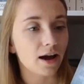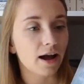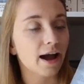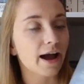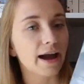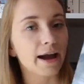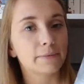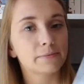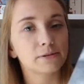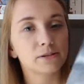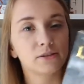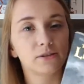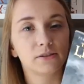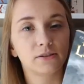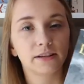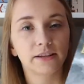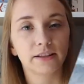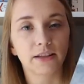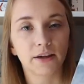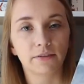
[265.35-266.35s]
I
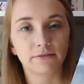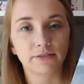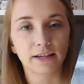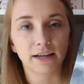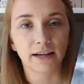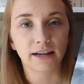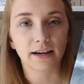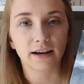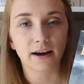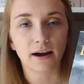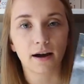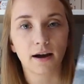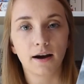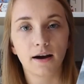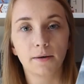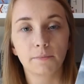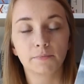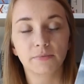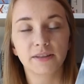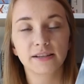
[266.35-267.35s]
absolutely loved it.
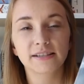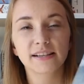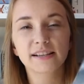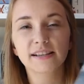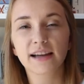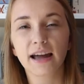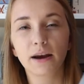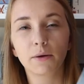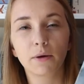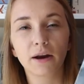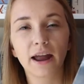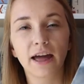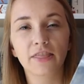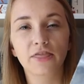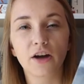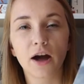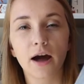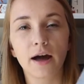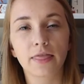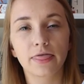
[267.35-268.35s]
This is kind of what I
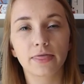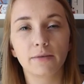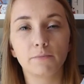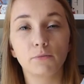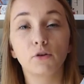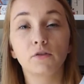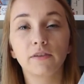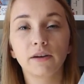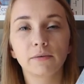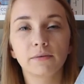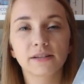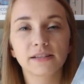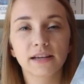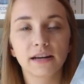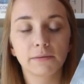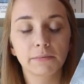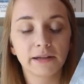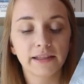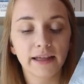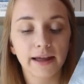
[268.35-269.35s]
thought the movie was
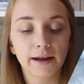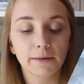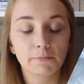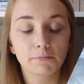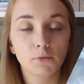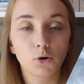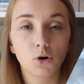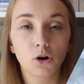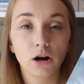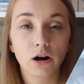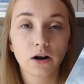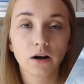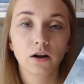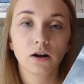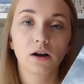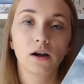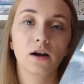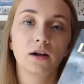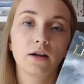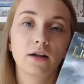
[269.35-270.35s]
going to be like more.
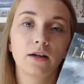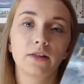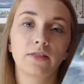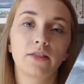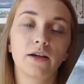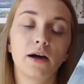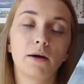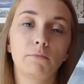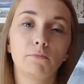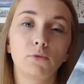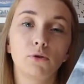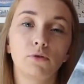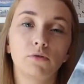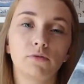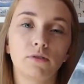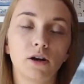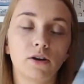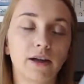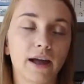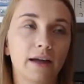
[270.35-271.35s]
The
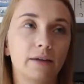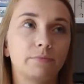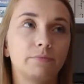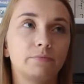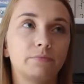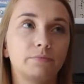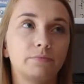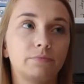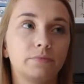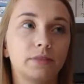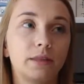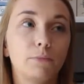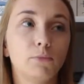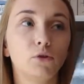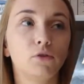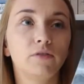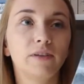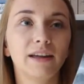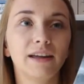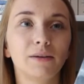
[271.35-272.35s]

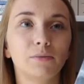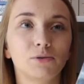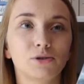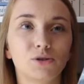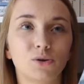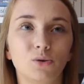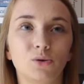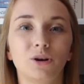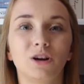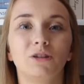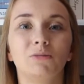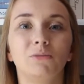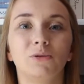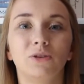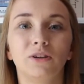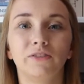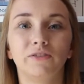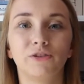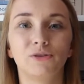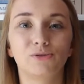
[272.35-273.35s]
movie was
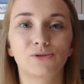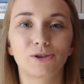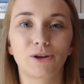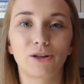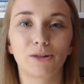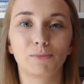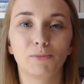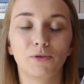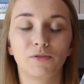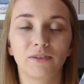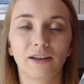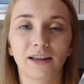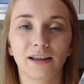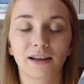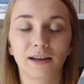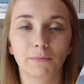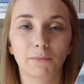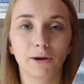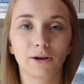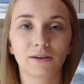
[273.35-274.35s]
horrible if you saw the movie
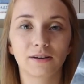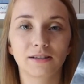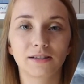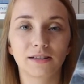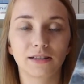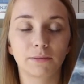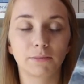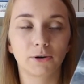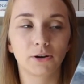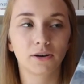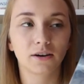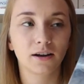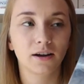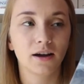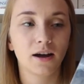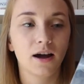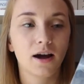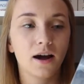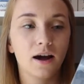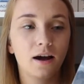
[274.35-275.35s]
and compared it to the book.
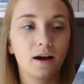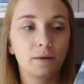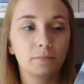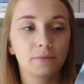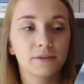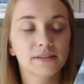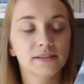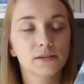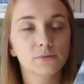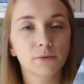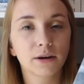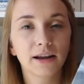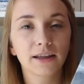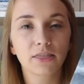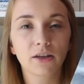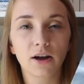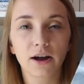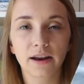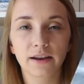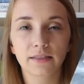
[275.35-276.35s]
This is what I
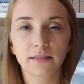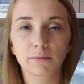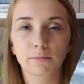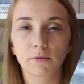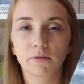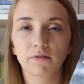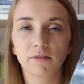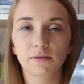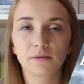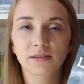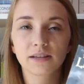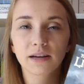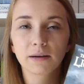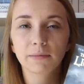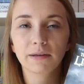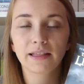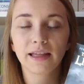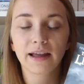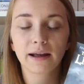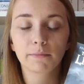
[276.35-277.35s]
thought the movie was going
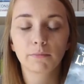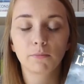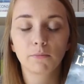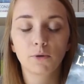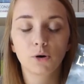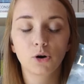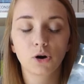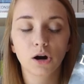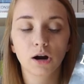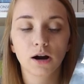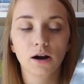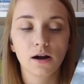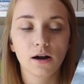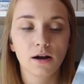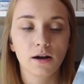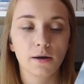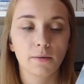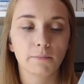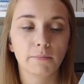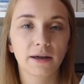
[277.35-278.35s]
to be like more
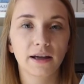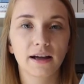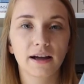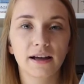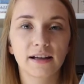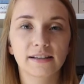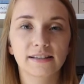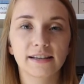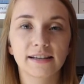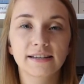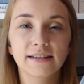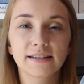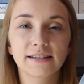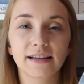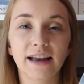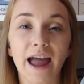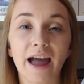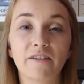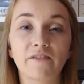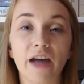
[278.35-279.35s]
because it
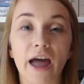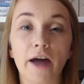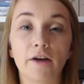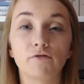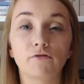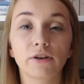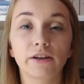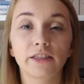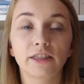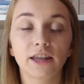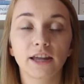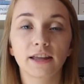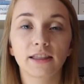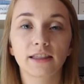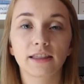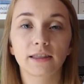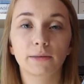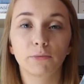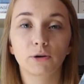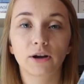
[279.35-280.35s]
doesn't have everything
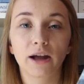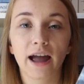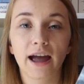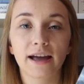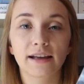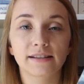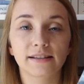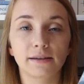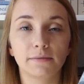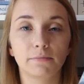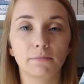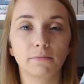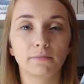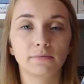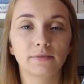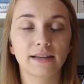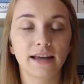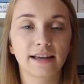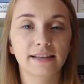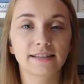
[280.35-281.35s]
that the book has. It
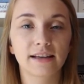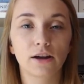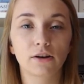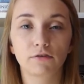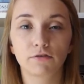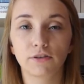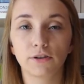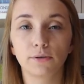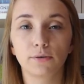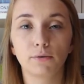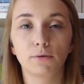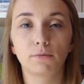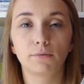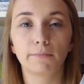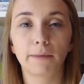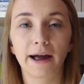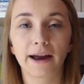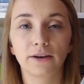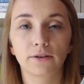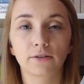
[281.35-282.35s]
takes out a few
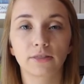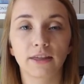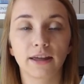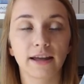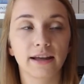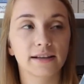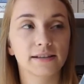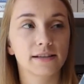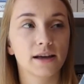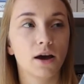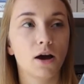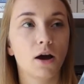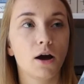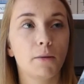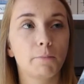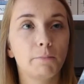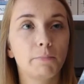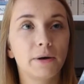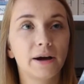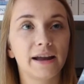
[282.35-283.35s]
minor things,
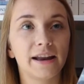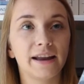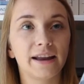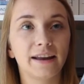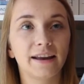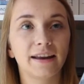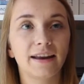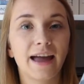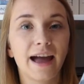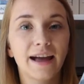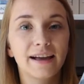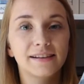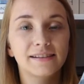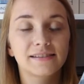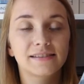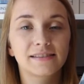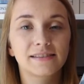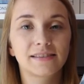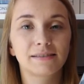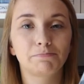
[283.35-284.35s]
but it
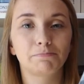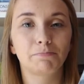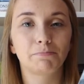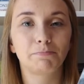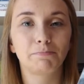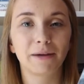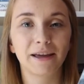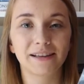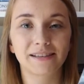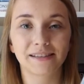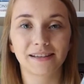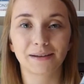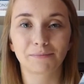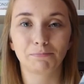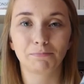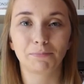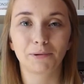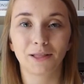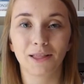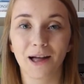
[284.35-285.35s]
has the
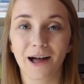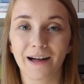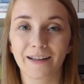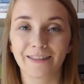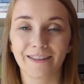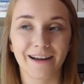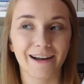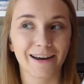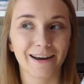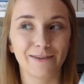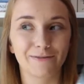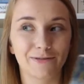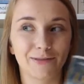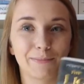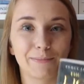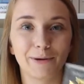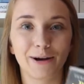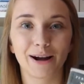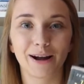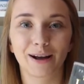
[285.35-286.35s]
basic plot line of
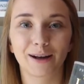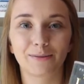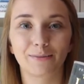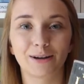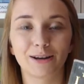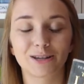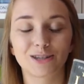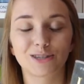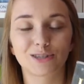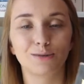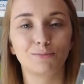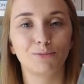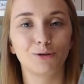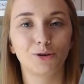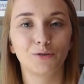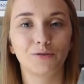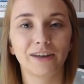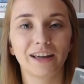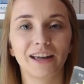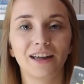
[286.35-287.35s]
the book, which the
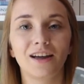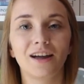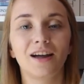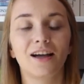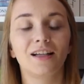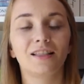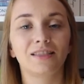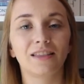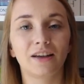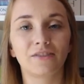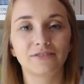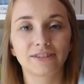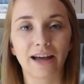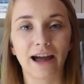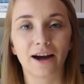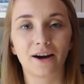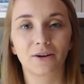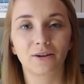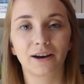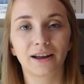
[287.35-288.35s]
movie left
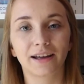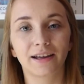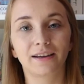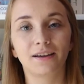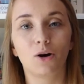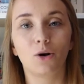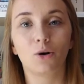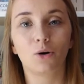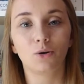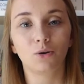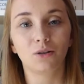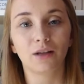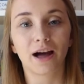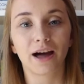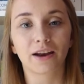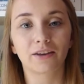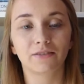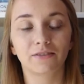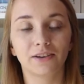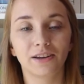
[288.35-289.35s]
out a whole
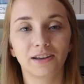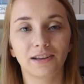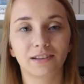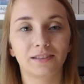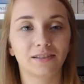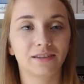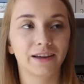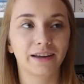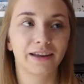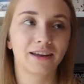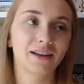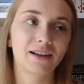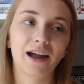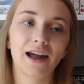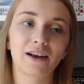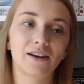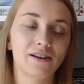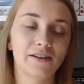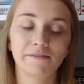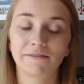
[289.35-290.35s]
lot of it. Like,
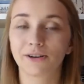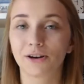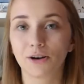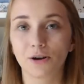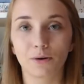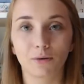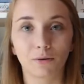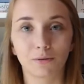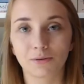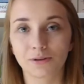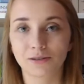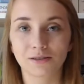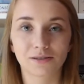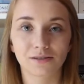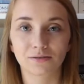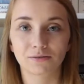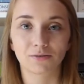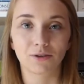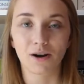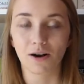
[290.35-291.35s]
I don't even know what
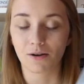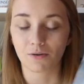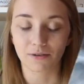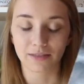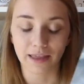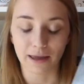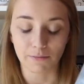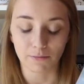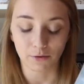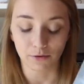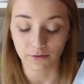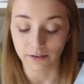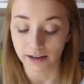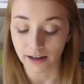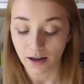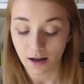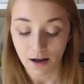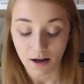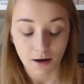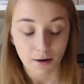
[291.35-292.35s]
was wrong with that
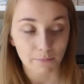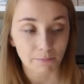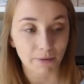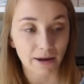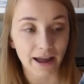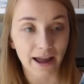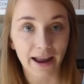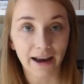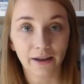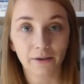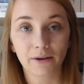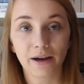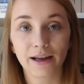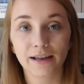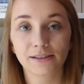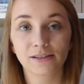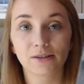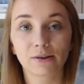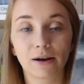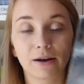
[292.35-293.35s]
movie. But
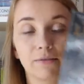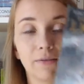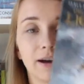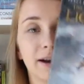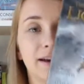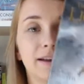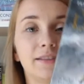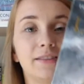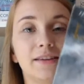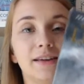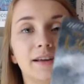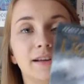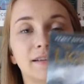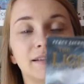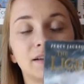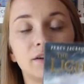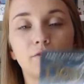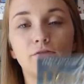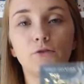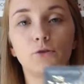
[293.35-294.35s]
anyway, so I rated
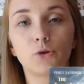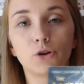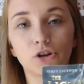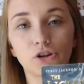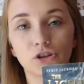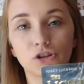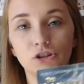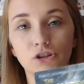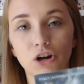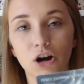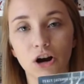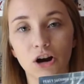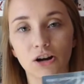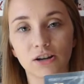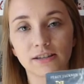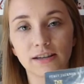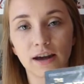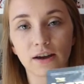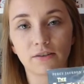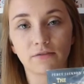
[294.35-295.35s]
this 4
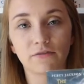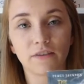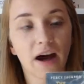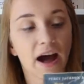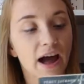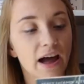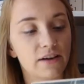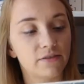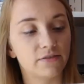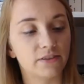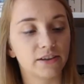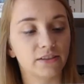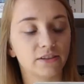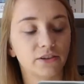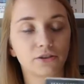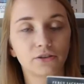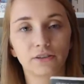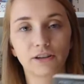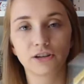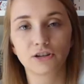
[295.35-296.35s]
stars out of 5. It
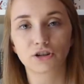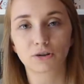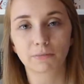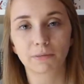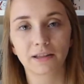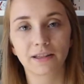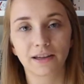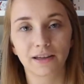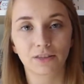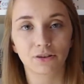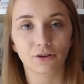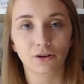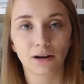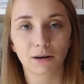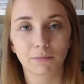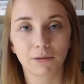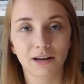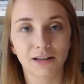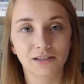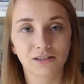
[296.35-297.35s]
literally took me like
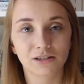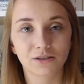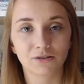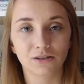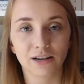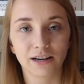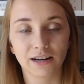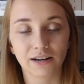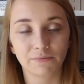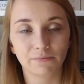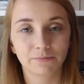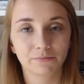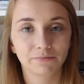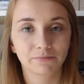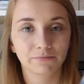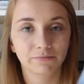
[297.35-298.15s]
30 minutes to read.